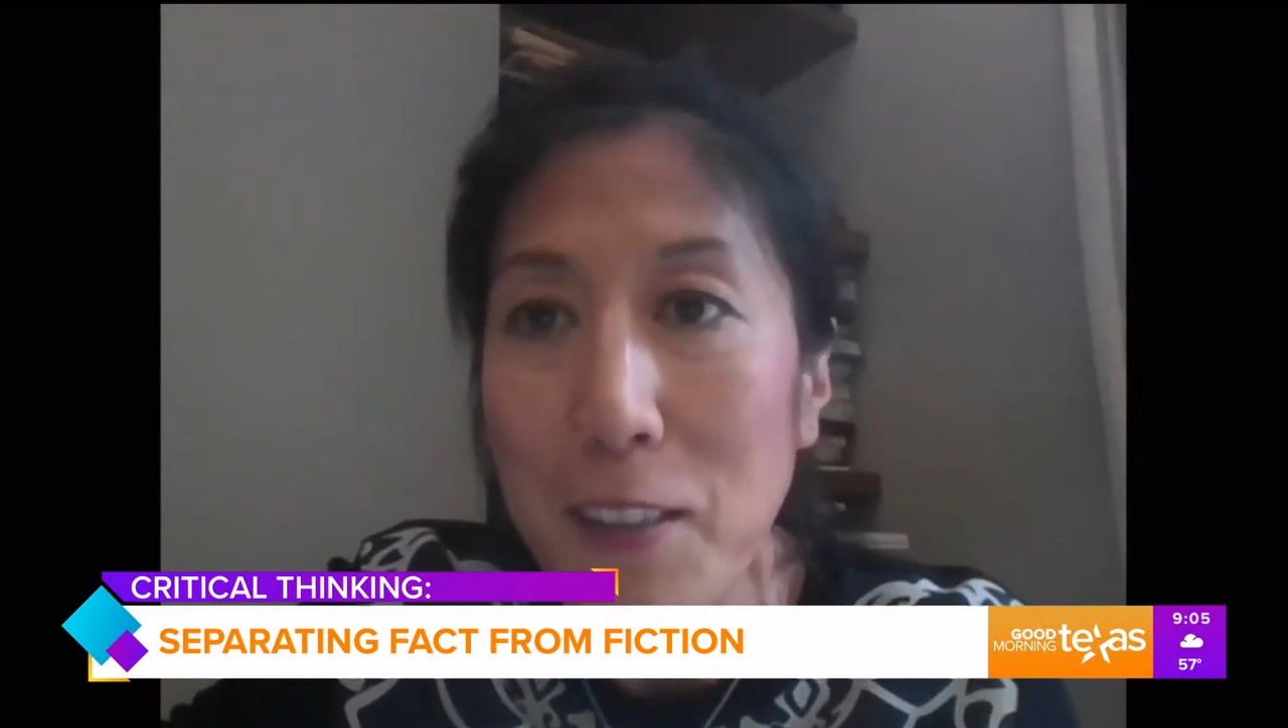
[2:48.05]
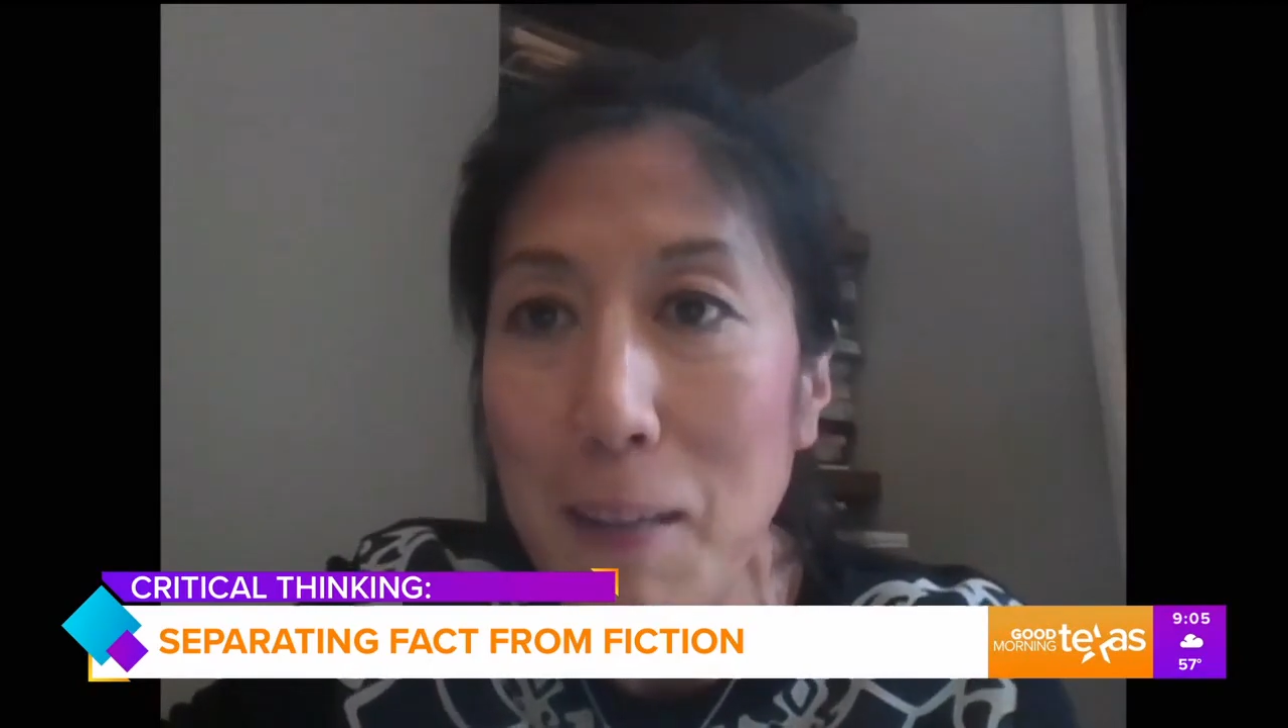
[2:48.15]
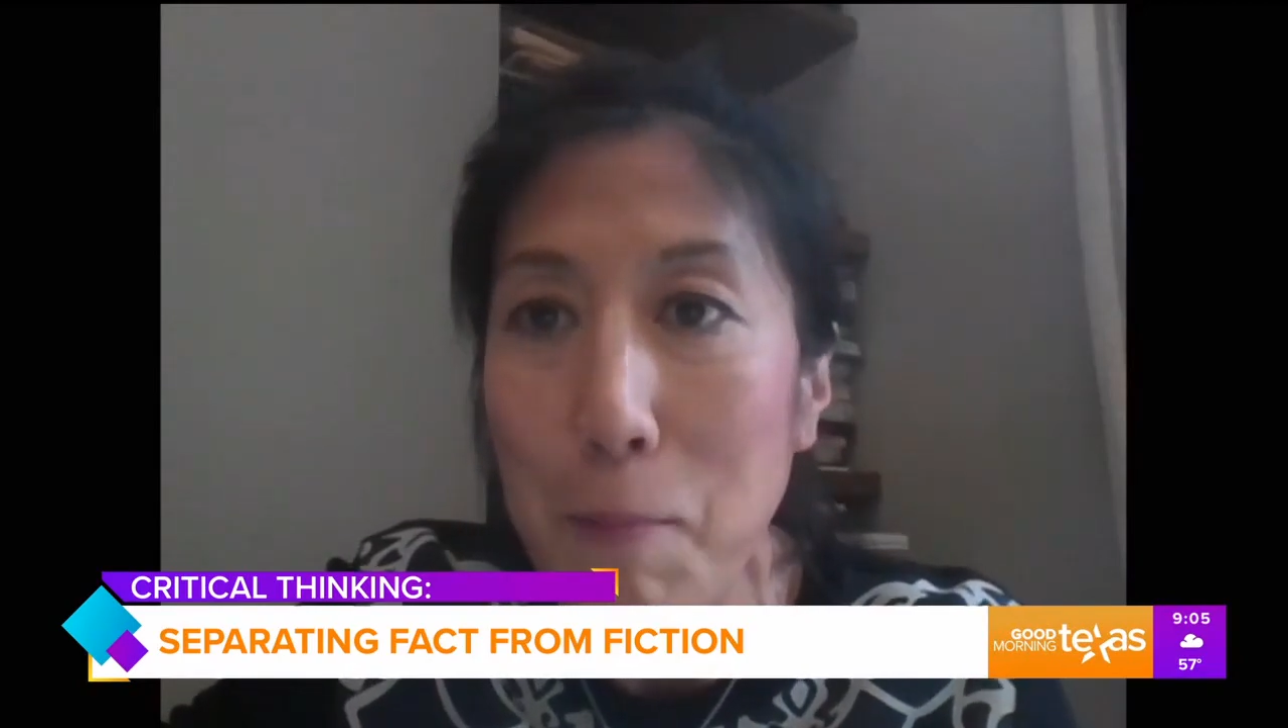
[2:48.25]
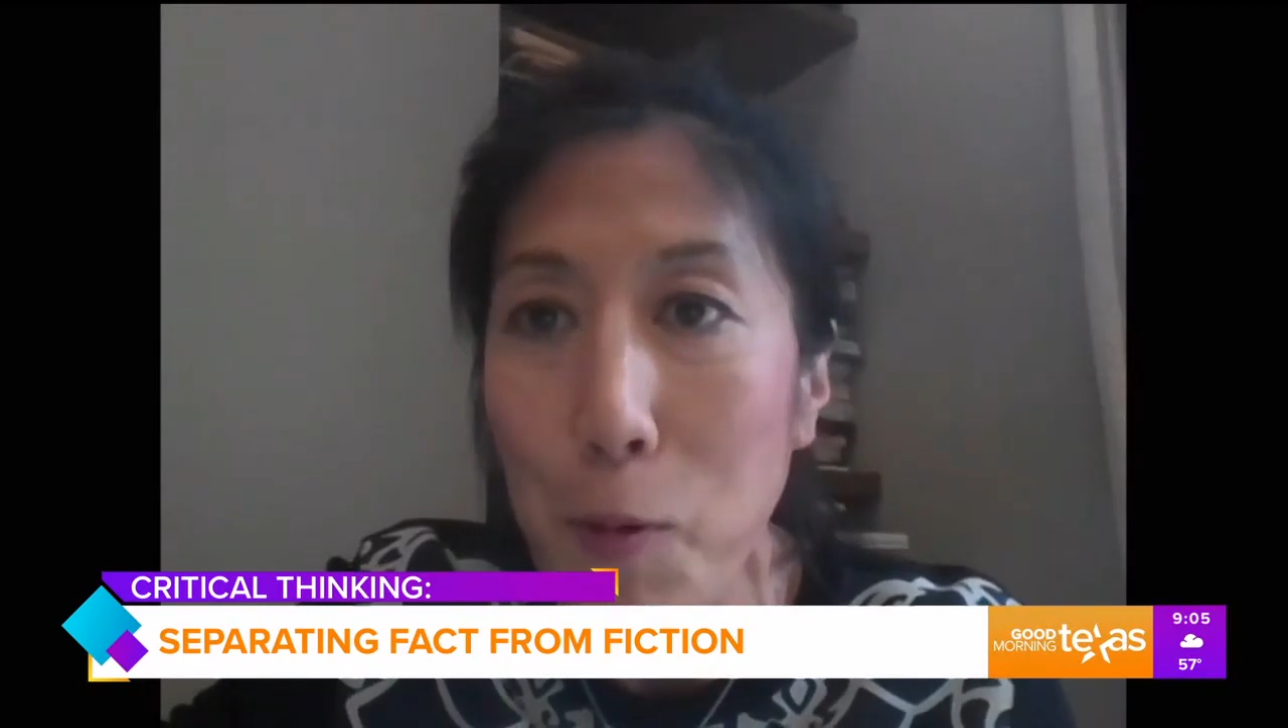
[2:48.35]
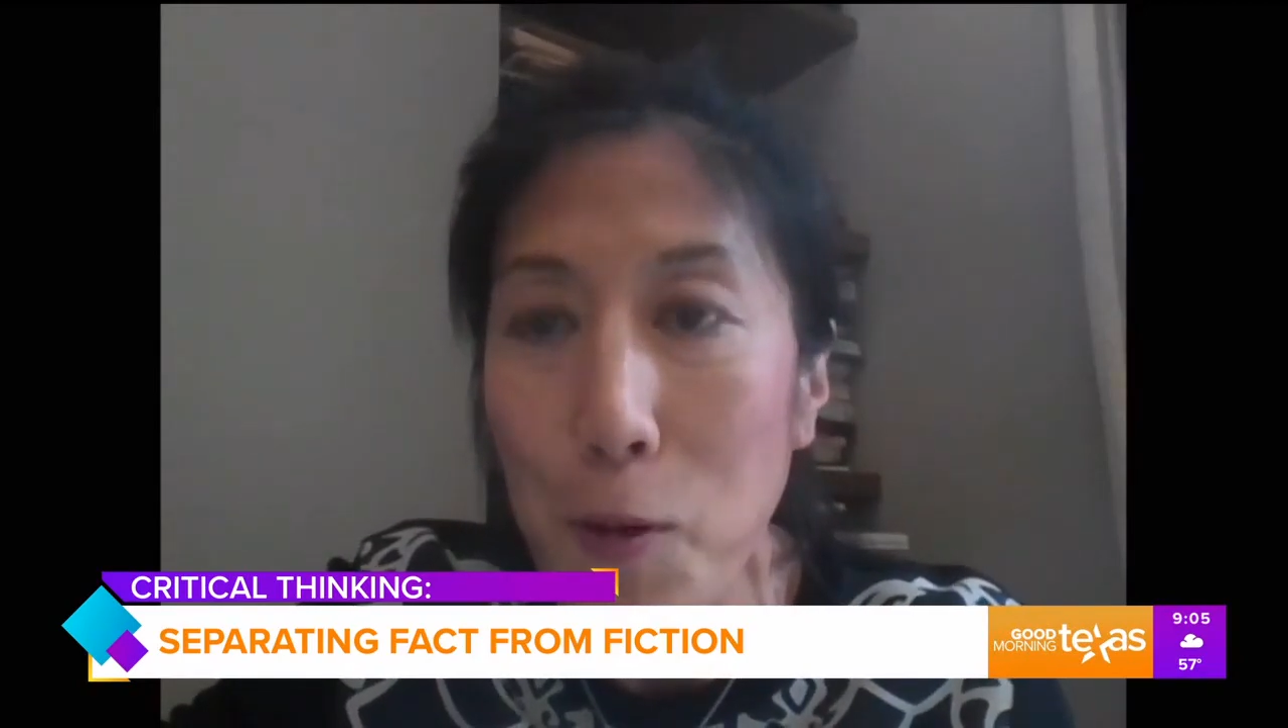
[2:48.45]

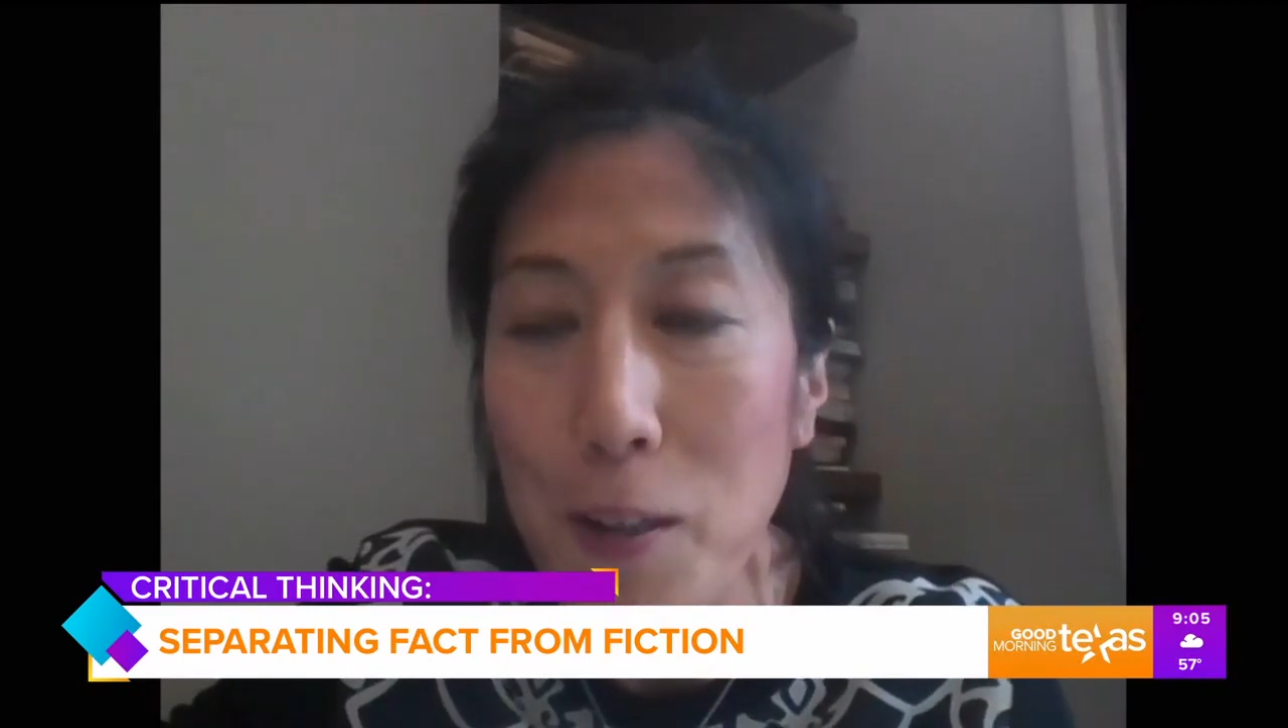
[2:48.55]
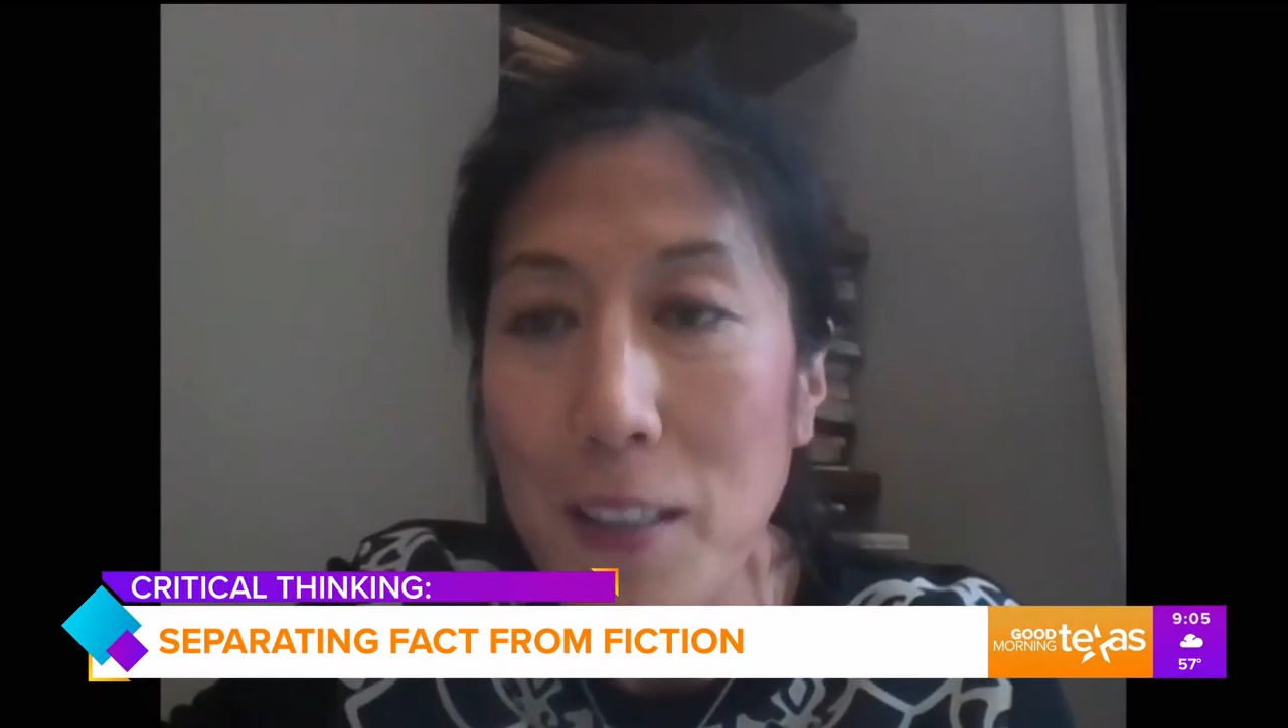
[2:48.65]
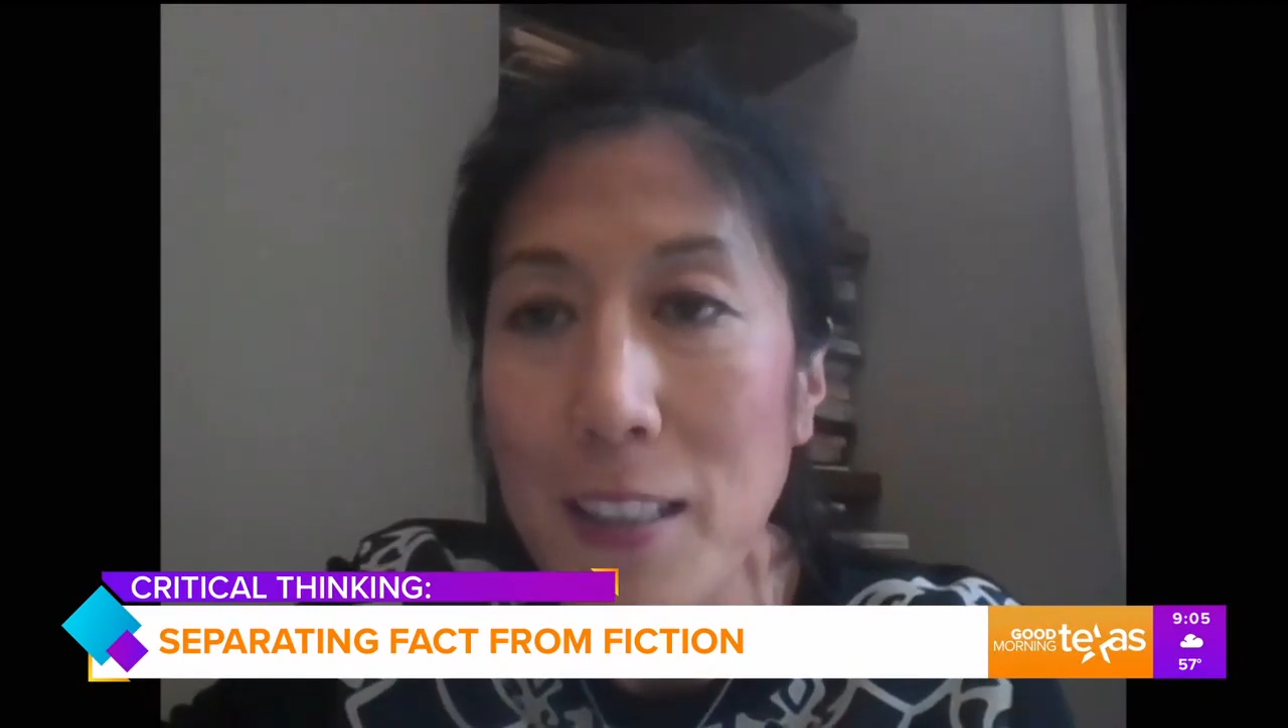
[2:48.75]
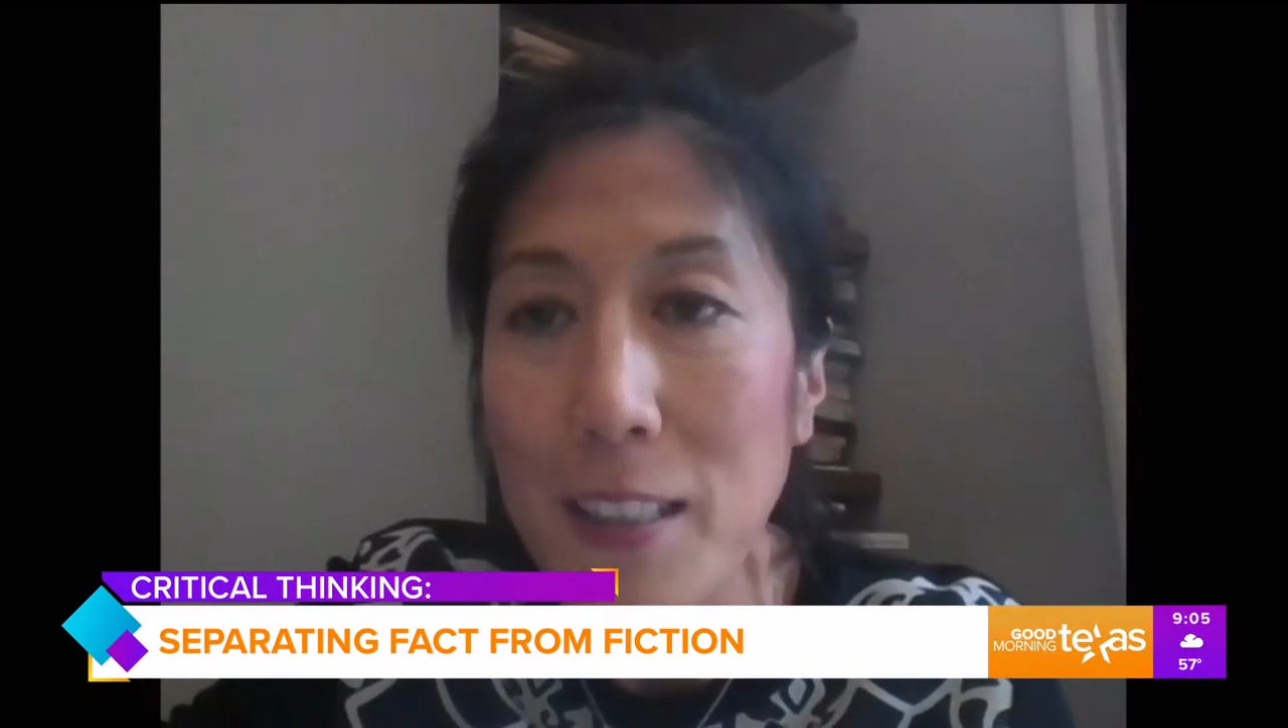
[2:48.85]
important,